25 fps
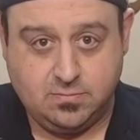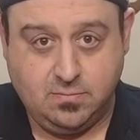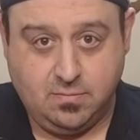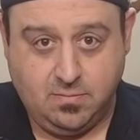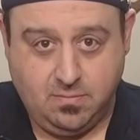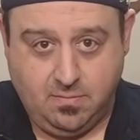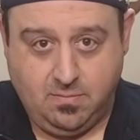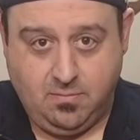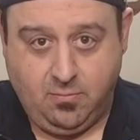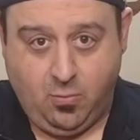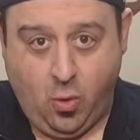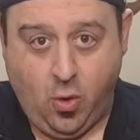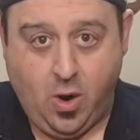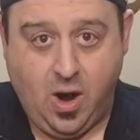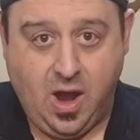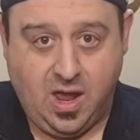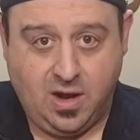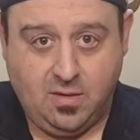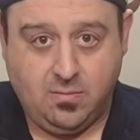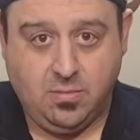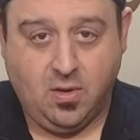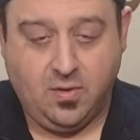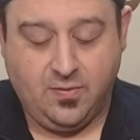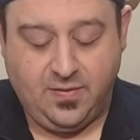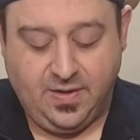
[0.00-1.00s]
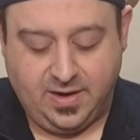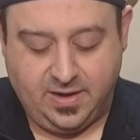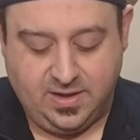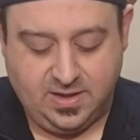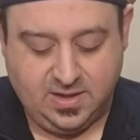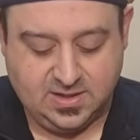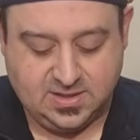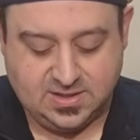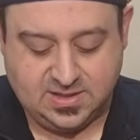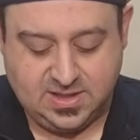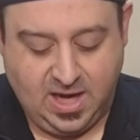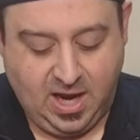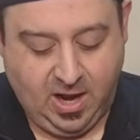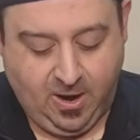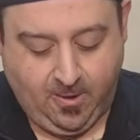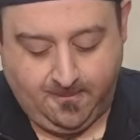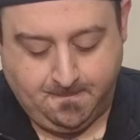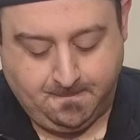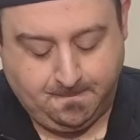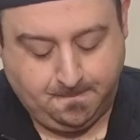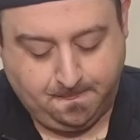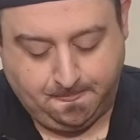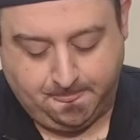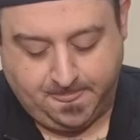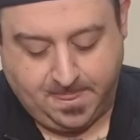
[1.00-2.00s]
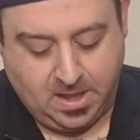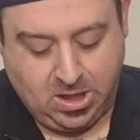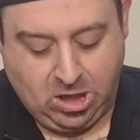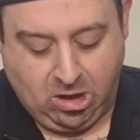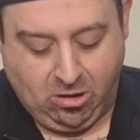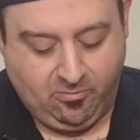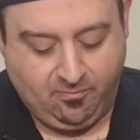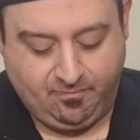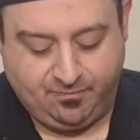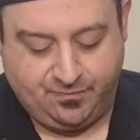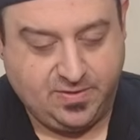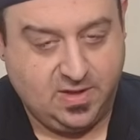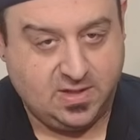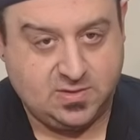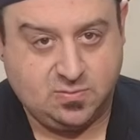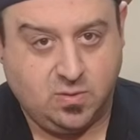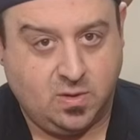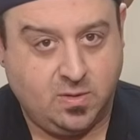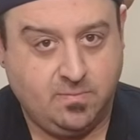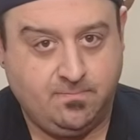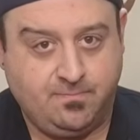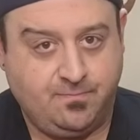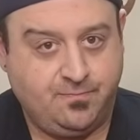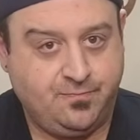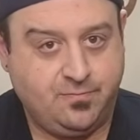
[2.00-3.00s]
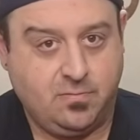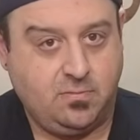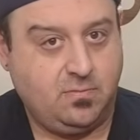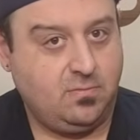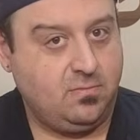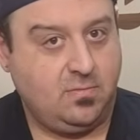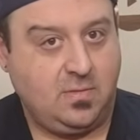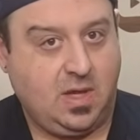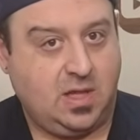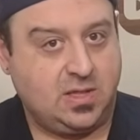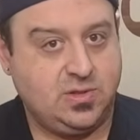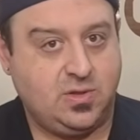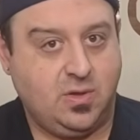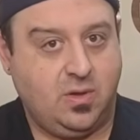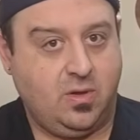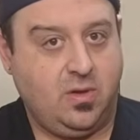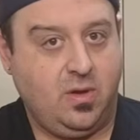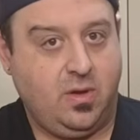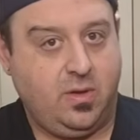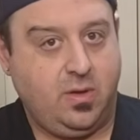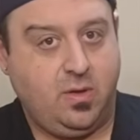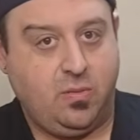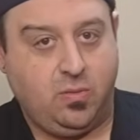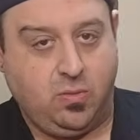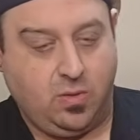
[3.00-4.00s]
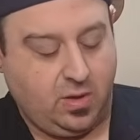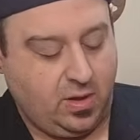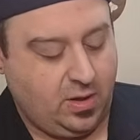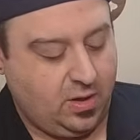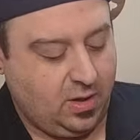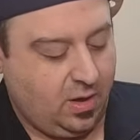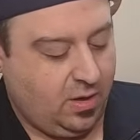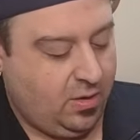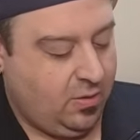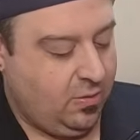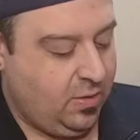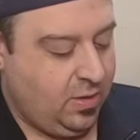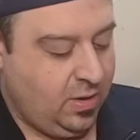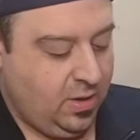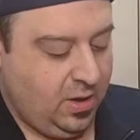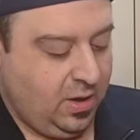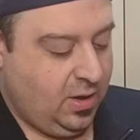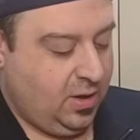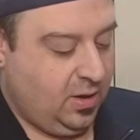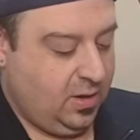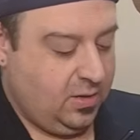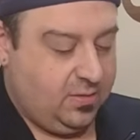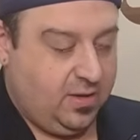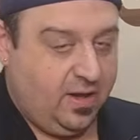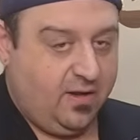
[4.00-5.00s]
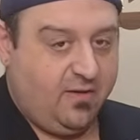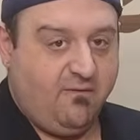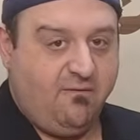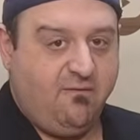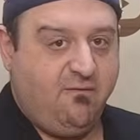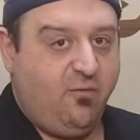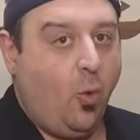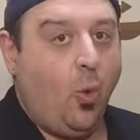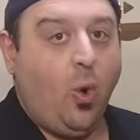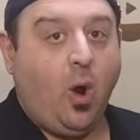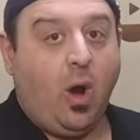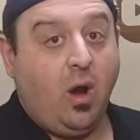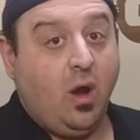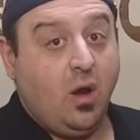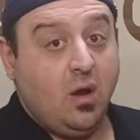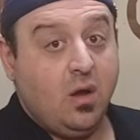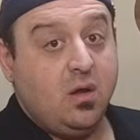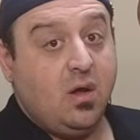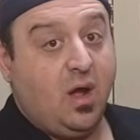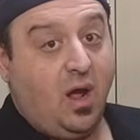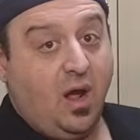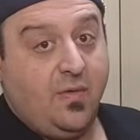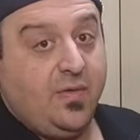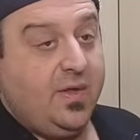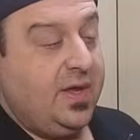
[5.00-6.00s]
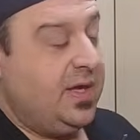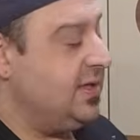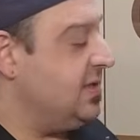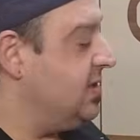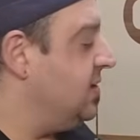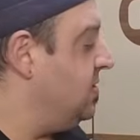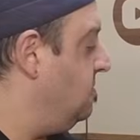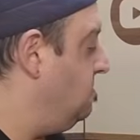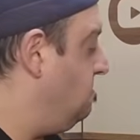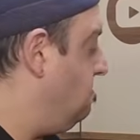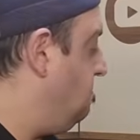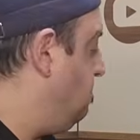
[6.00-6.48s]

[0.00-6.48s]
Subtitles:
more edible than it is now. This one, not so good. We're going to go like a 4 on this.